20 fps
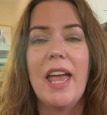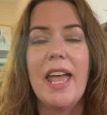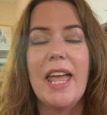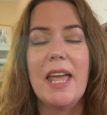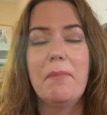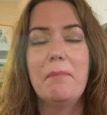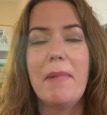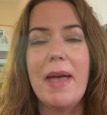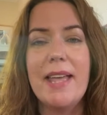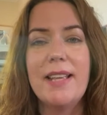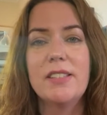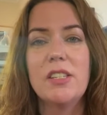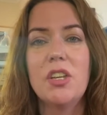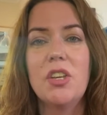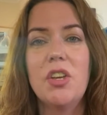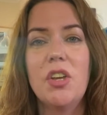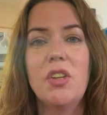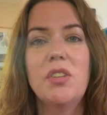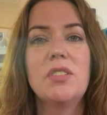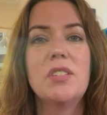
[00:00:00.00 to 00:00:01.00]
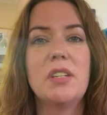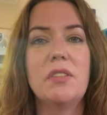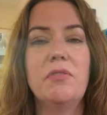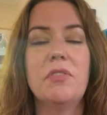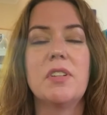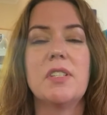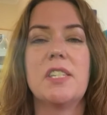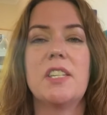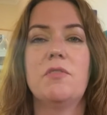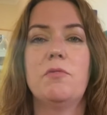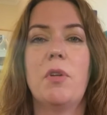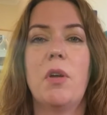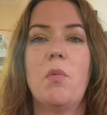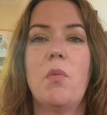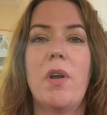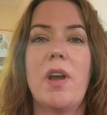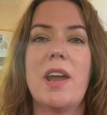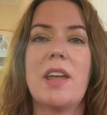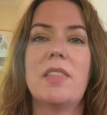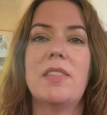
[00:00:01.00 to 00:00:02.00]
It makes a huge difference if we're
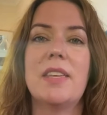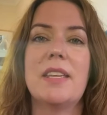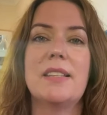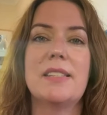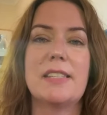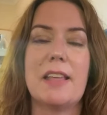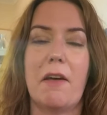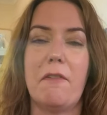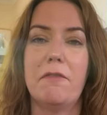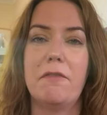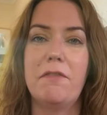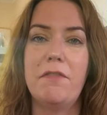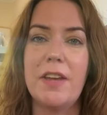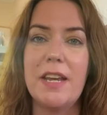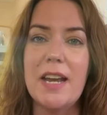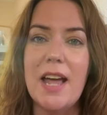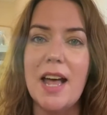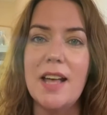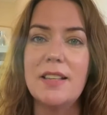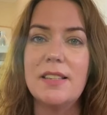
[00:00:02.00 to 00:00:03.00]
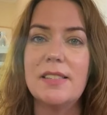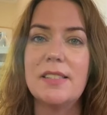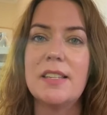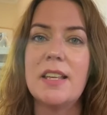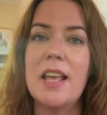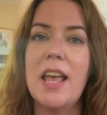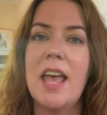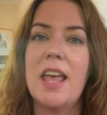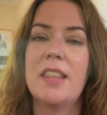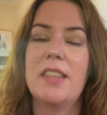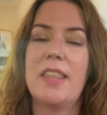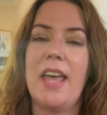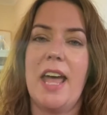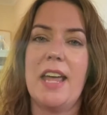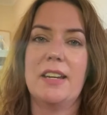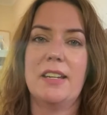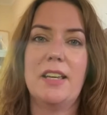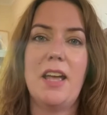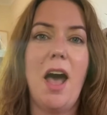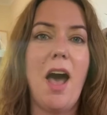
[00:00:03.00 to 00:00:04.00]
wearing things that fit us,
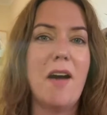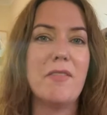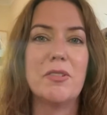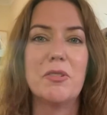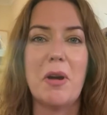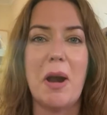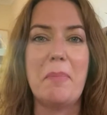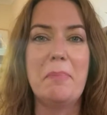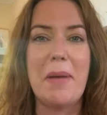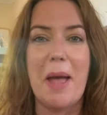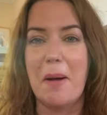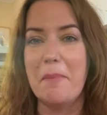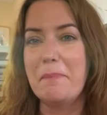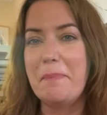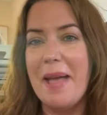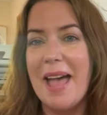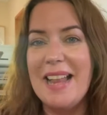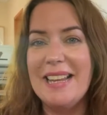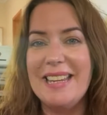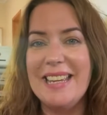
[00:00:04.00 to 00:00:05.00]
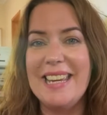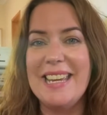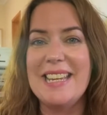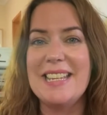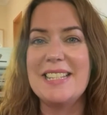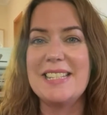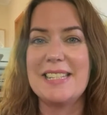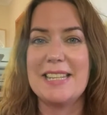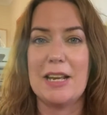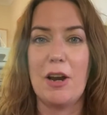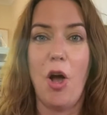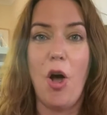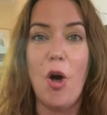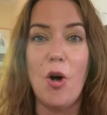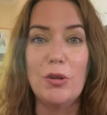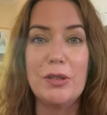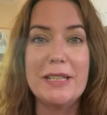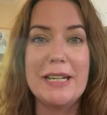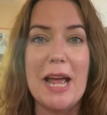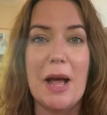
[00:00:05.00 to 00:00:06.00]
that cover up our bellies, that
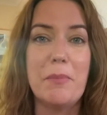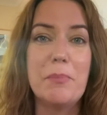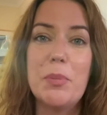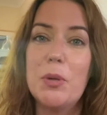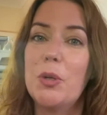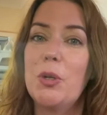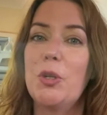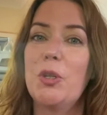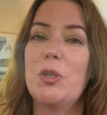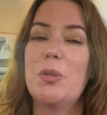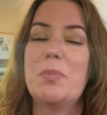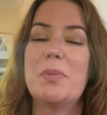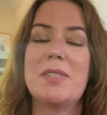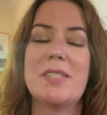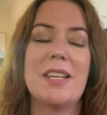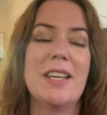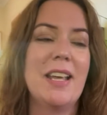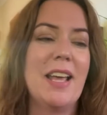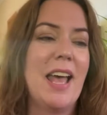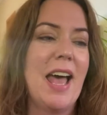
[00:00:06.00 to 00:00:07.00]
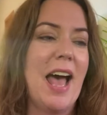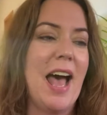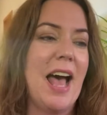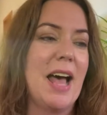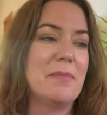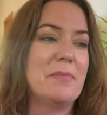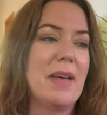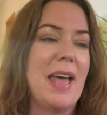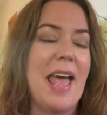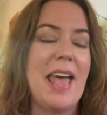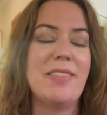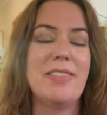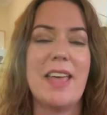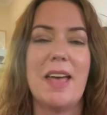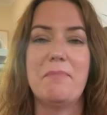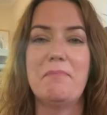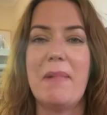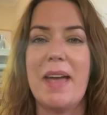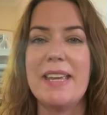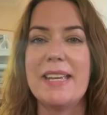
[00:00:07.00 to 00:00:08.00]
hold in our boobs, and
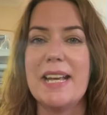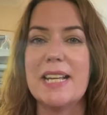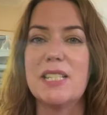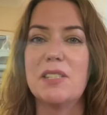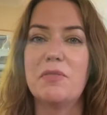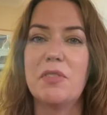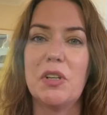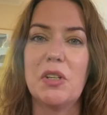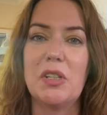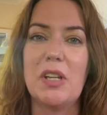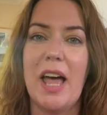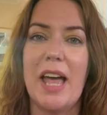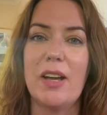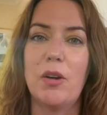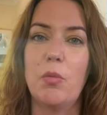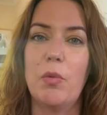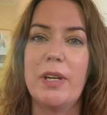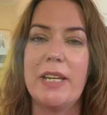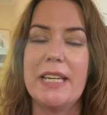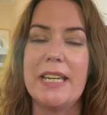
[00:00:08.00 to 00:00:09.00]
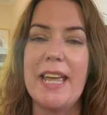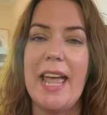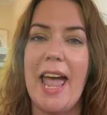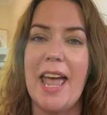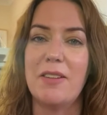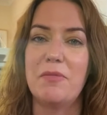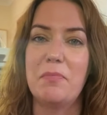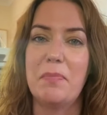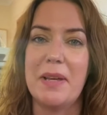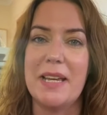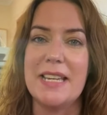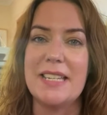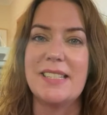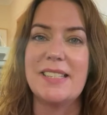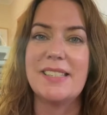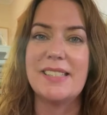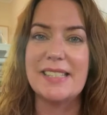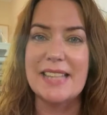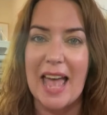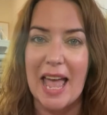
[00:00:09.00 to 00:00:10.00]
that make us feel like we can be
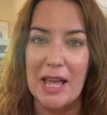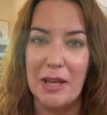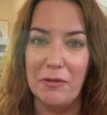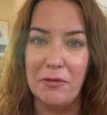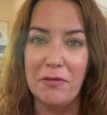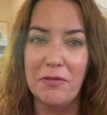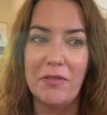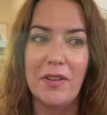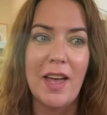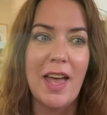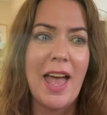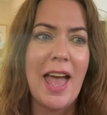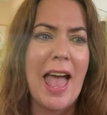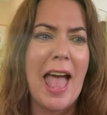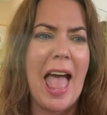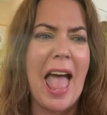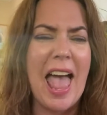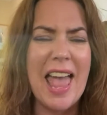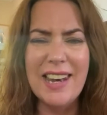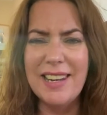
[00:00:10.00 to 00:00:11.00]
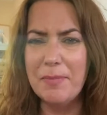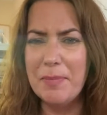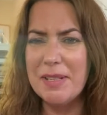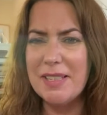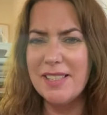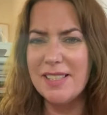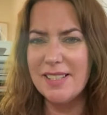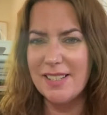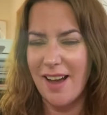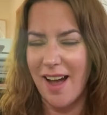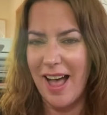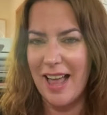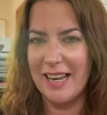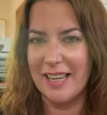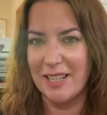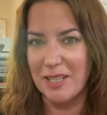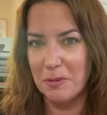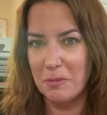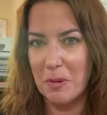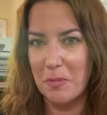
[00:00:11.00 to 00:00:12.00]
safe and a bit
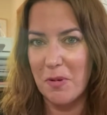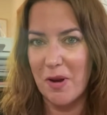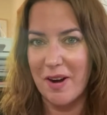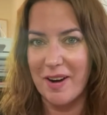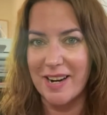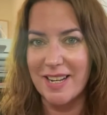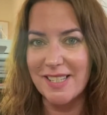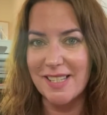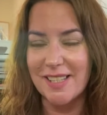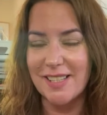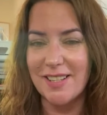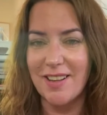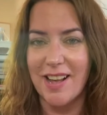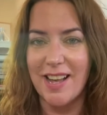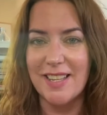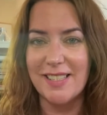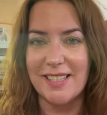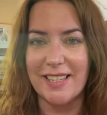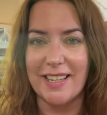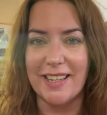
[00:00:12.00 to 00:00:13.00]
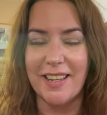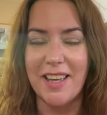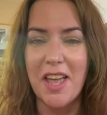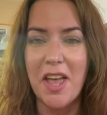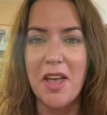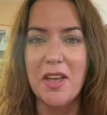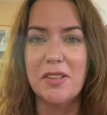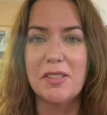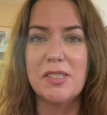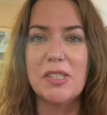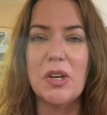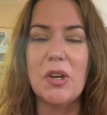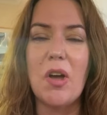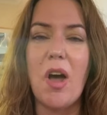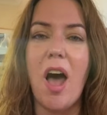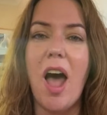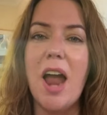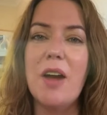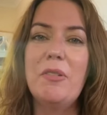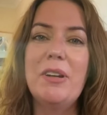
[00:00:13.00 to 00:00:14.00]
stylish when we're exercising. So
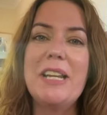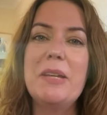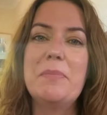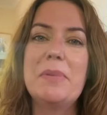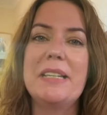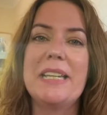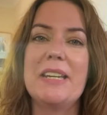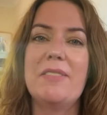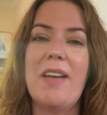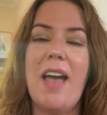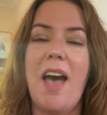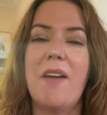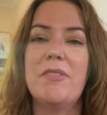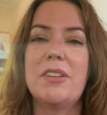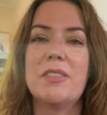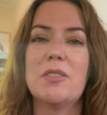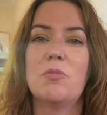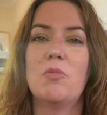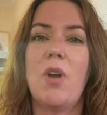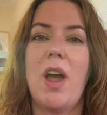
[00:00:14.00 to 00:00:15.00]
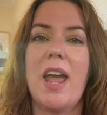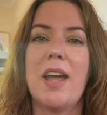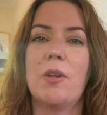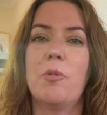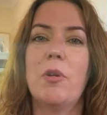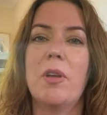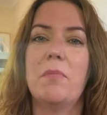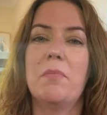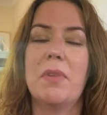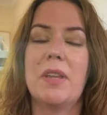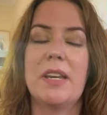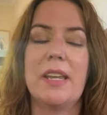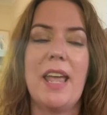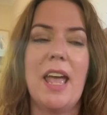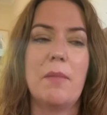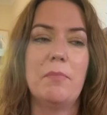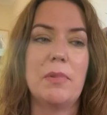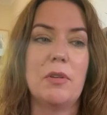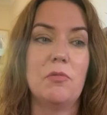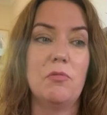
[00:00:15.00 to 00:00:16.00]
I really believe having the right equipment
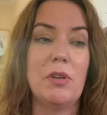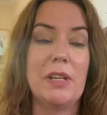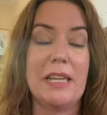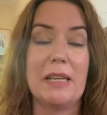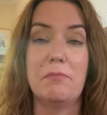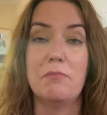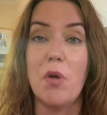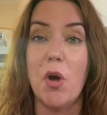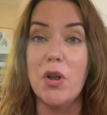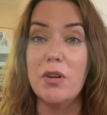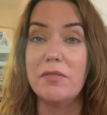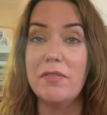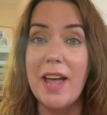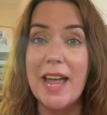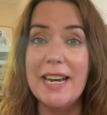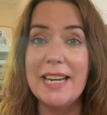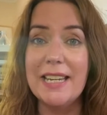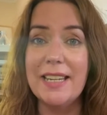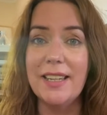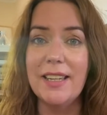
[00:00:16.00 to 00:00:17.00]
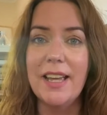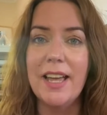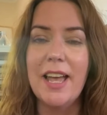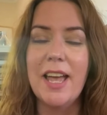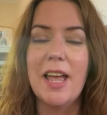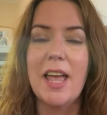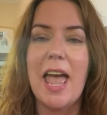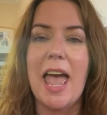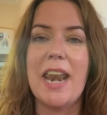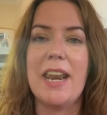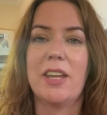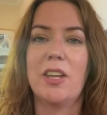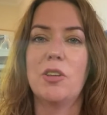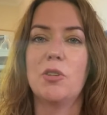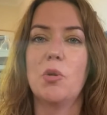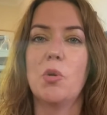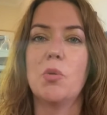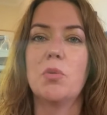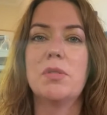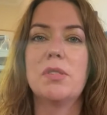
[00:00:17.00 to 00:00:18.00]
can be really motivating, and it can
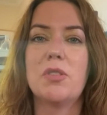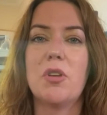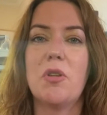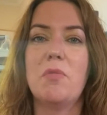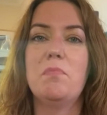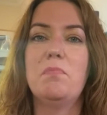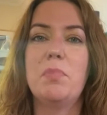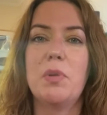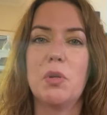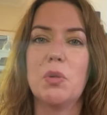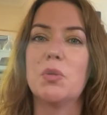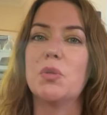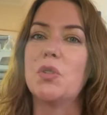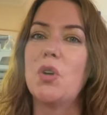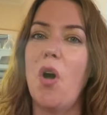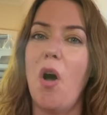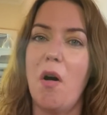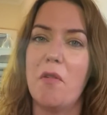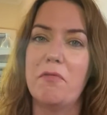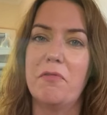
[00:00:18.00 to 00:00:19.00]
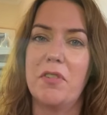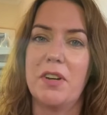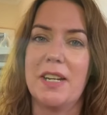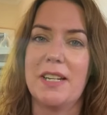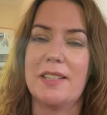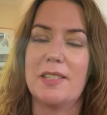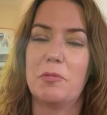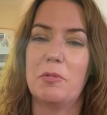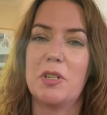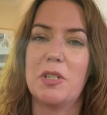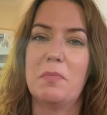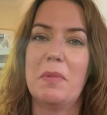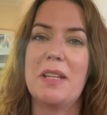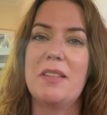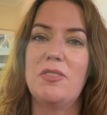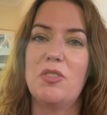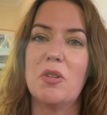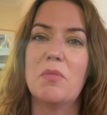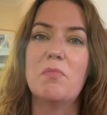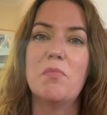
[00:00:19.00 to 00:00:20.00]
also build confidence, which
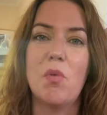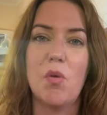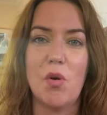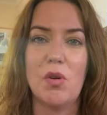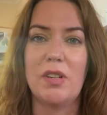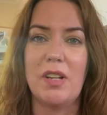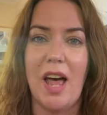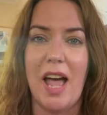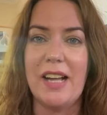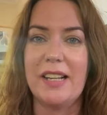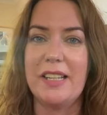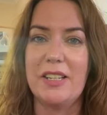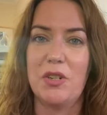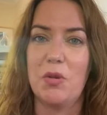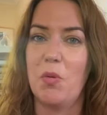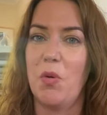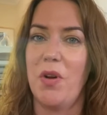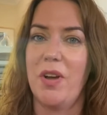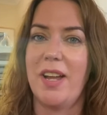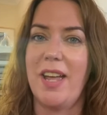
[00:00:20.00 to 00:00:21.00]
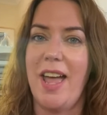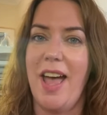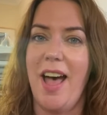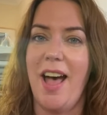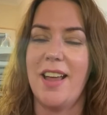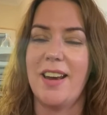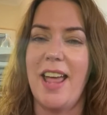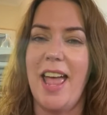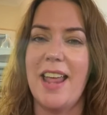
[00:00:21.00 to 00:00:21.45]
means you're more likely to work out.